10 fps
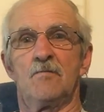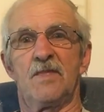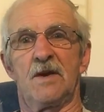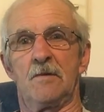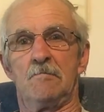
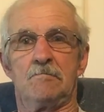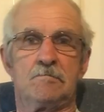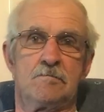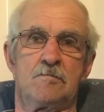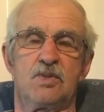big
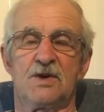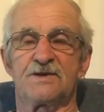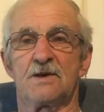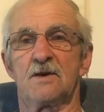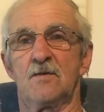place
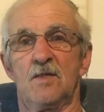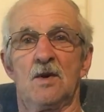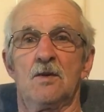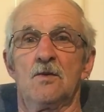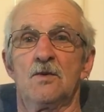out in the
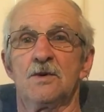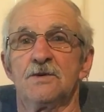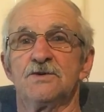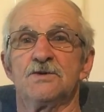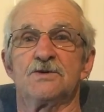middle of the
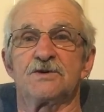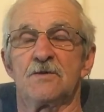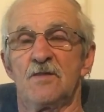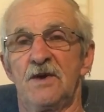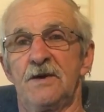woods or
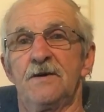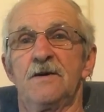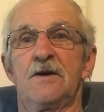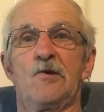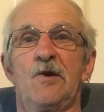some hidden
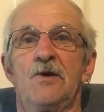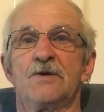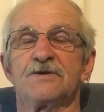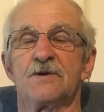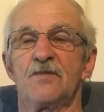area
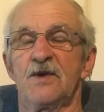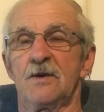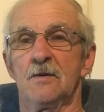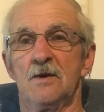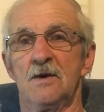or
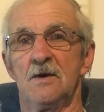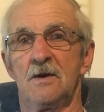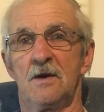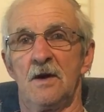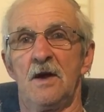something
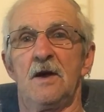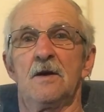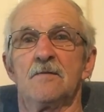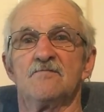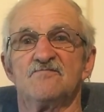
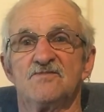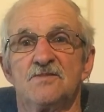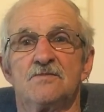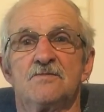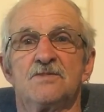and
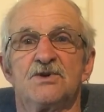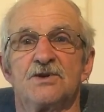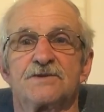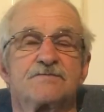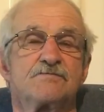
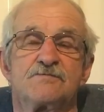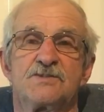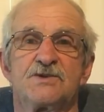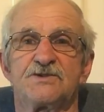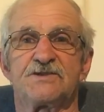just
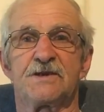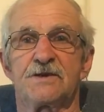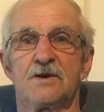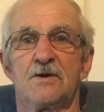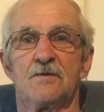sit
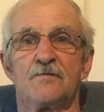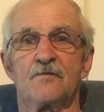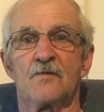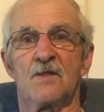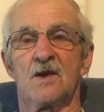there.
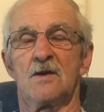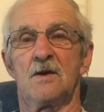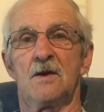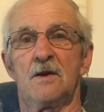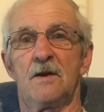
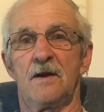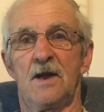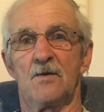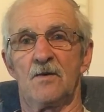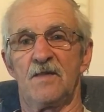And
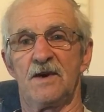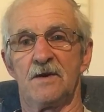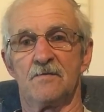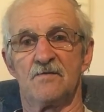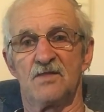that would be,